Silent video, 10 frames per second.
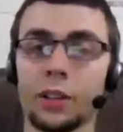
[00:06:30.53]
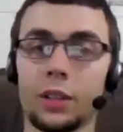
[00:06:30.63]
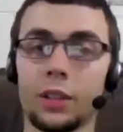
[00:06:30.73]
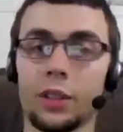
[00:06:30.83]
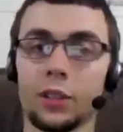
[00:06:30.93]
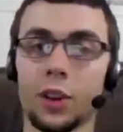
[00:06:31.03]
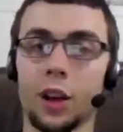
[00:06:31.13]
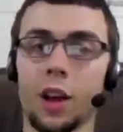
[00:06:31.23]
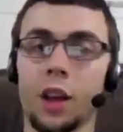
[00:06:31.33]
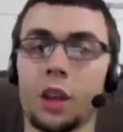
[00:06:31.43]
These are
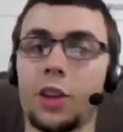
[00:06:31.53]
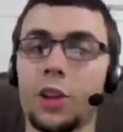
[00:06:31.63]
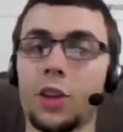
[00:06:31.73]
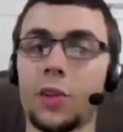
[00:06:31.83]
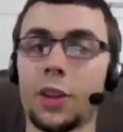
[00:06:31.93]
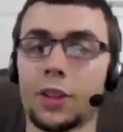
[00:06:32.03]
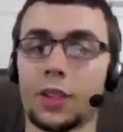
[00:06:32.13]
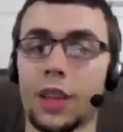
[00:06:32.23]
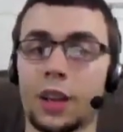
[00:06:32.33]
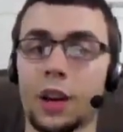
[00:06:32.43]
all good units.
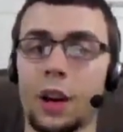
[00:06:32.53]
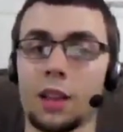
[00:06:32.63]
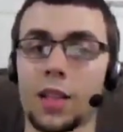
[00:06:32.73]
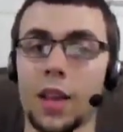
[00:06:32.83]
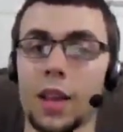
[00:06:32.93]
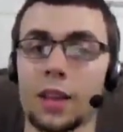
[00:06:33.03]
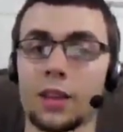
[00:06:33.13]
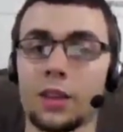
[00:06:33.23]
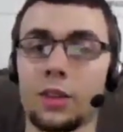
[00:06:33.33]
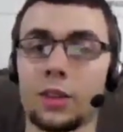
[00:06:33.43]
They can all take hits
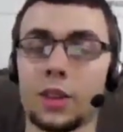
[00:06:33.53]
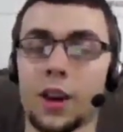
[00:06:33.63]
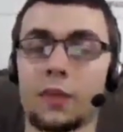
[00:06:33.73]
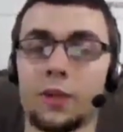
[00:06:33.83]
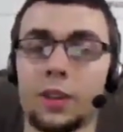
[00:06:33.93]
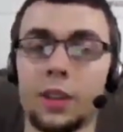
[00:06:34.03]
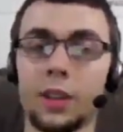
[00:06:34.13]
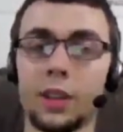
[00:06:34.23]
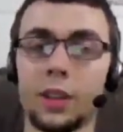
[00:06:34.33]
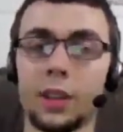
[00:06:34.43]
and do stuff.
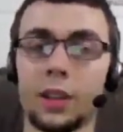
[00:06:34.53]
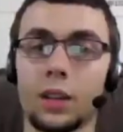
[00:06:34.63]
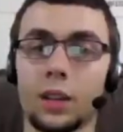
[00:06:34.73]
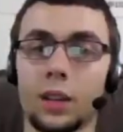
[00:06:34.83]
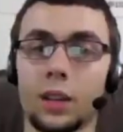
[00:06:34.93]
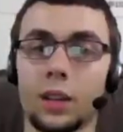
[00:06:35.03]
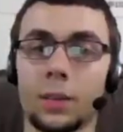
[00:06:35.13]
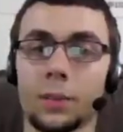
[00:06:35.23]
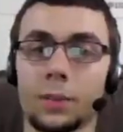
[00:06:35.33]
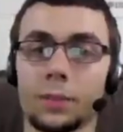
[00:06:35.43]
Um,